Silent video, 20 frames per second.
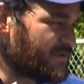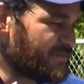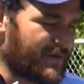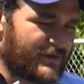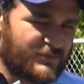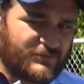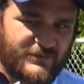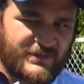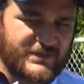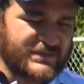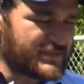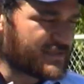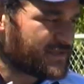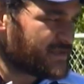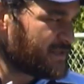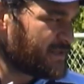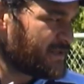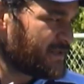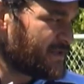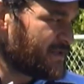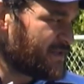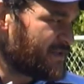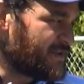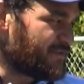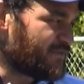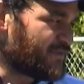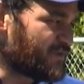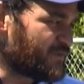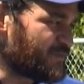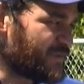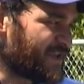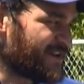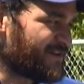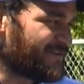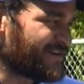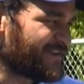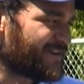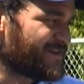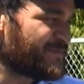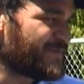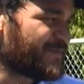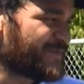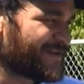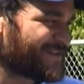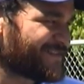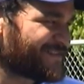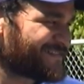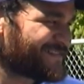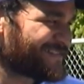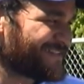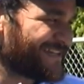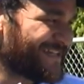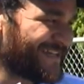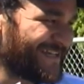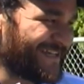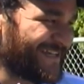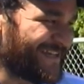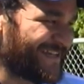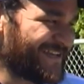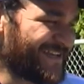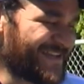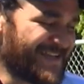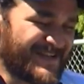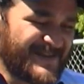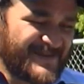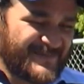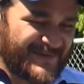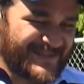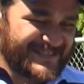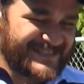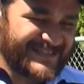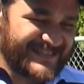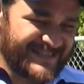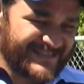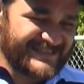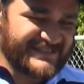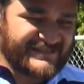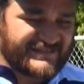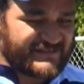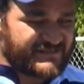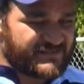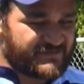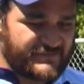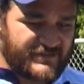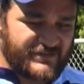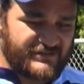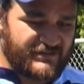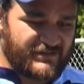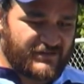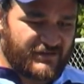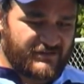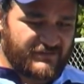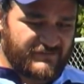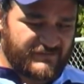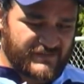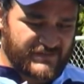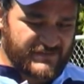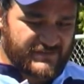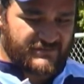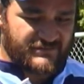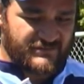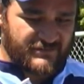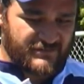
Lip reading: about all this. Everyone will be hounding him about it. But at this stage, I mean, you know, you just